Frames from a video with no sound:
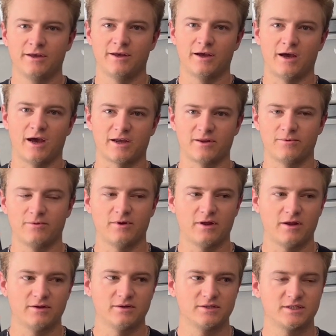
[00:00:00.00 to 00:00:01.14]
I can
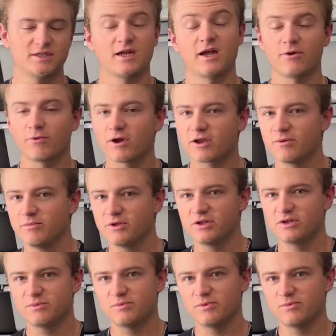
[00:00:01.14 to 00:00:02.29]
say I recommend it
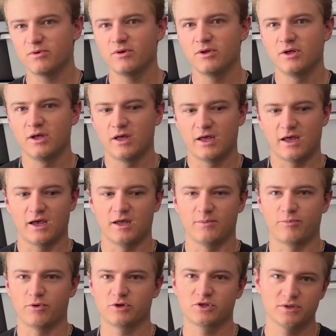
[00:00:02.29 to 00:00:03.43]
to people, and
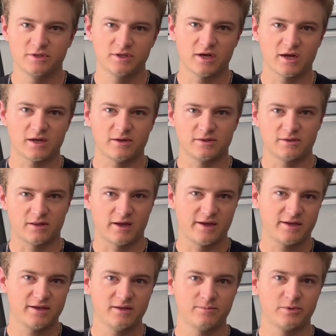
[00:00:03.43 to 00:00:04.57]
personally I like
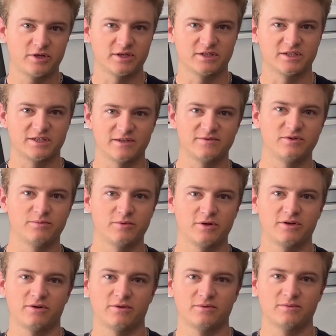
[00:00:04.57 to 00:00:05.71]
it because it saves you money
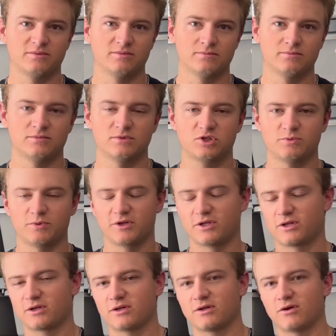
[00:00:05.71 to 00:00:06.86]
on
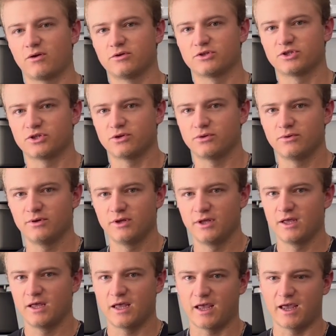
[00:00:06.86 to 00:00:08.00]
spending also,
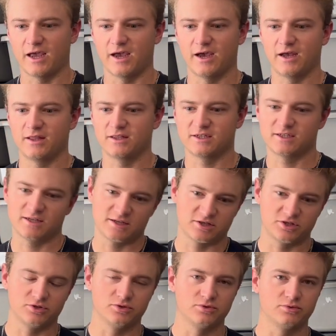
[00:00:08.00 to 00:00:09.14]
and the snakes
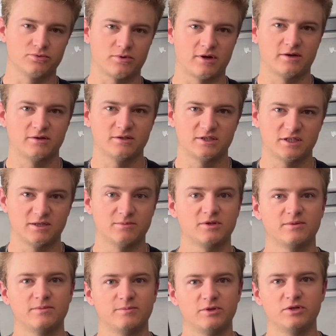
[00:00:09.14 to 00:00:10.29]
do seem to
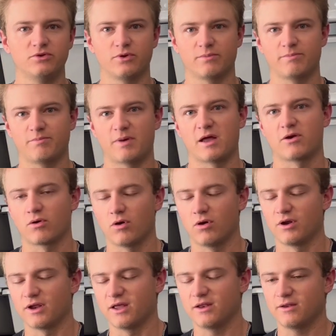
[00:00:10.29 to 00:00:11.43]
be doing better on
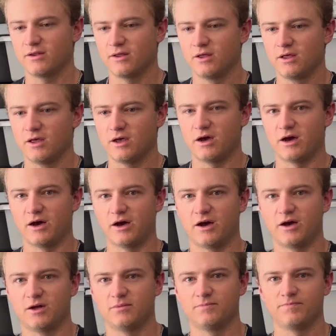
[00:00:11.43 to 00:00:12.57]
it.
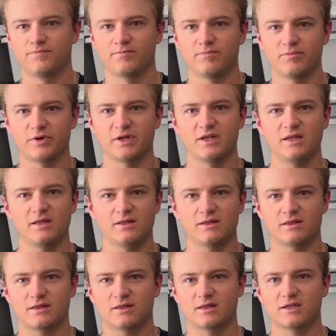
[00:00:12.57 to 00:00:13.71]
But
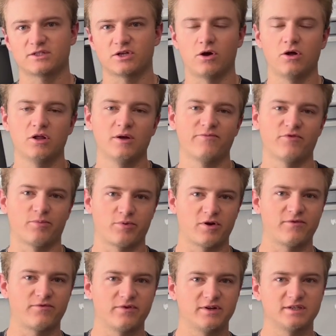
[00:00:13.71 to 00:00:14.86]
that's all up for
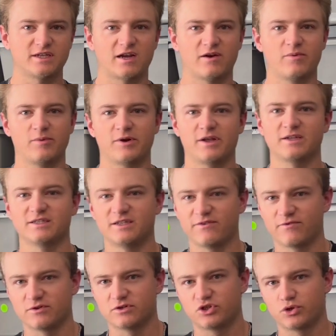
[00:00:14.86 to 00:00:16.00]
preference. Everybody has a
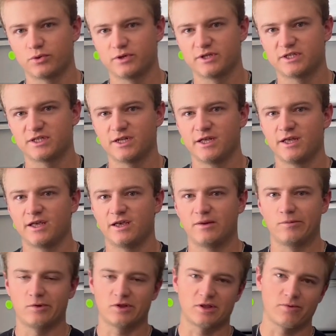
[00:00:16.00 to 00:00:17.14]
different choice and
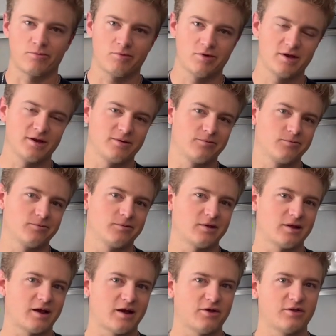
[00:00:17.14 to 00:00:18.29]
what they want and
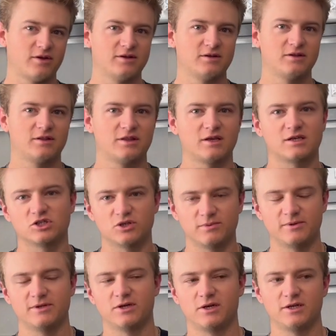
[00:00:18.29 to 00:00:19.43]
how they think it should be
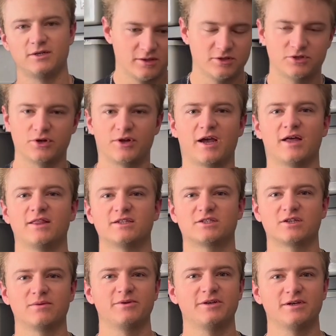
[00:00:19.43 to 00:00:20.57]
done. So yeah, that's
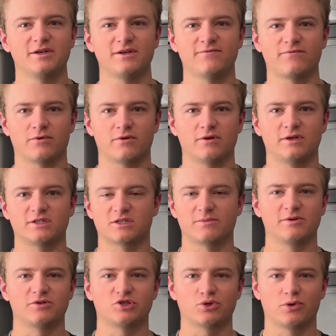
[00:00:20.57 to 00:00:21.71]
gonna be it it's gonna be
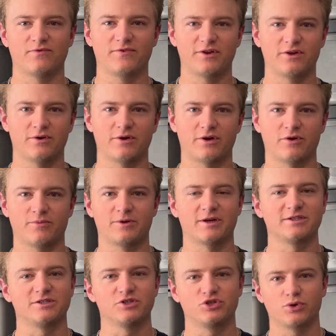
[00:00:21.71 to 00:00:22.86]
a short video. I hope you guys
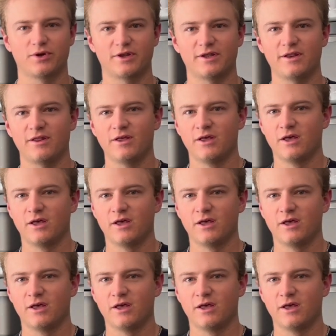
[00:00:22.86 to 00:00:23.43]
enjoyed it.